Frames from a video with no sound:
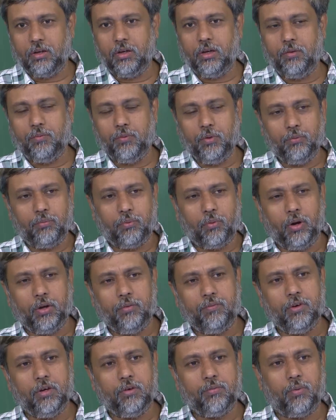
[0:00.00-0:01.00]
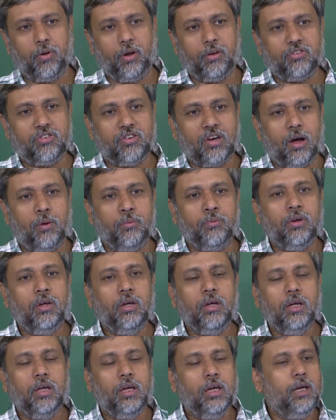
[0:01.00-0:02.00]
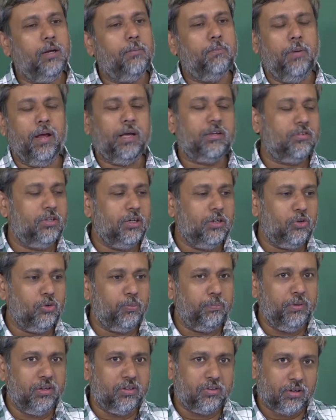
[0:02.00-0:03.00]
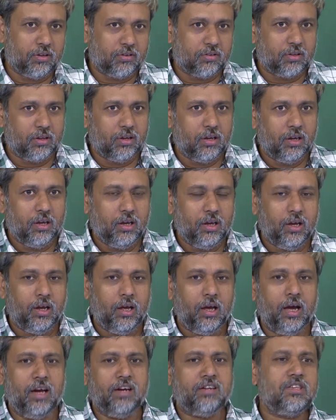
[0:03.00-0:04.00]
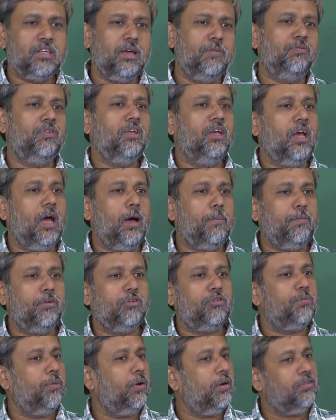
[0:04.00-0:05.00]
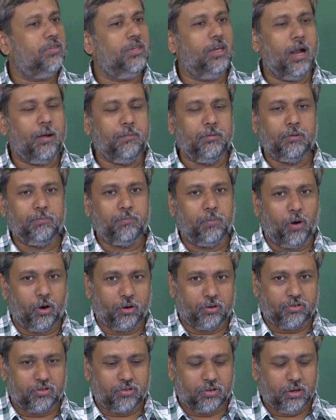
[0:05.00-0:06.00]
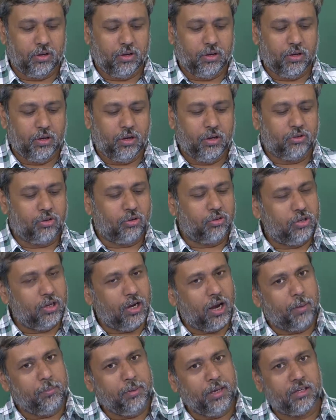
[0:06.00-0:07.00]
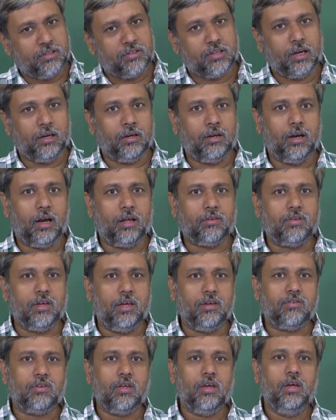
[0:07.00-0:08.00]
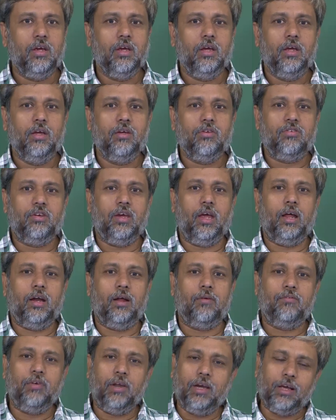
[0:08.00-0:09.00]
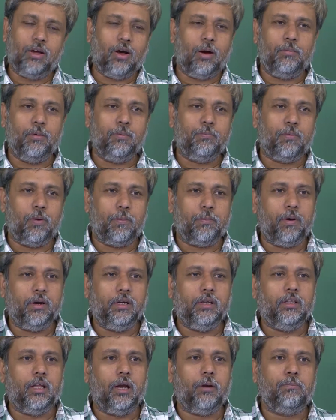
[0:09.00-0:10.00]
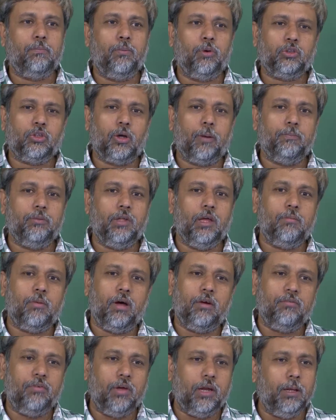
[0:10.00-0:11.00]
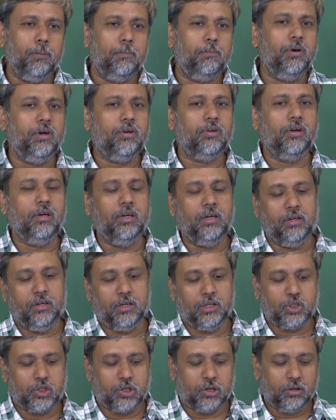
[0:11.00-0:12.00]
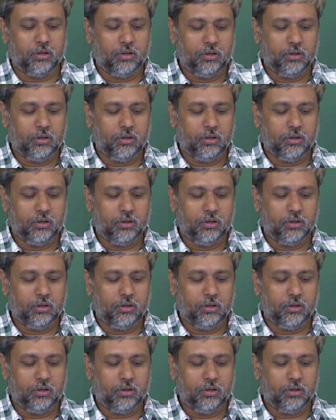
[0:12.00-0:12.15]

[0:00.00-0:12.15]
if, you fall, if it falls down it breaks into pieces and same thing happens for a ceramic pots. So, ceramics and glasses share a very common property that both of them are very brittle in nature,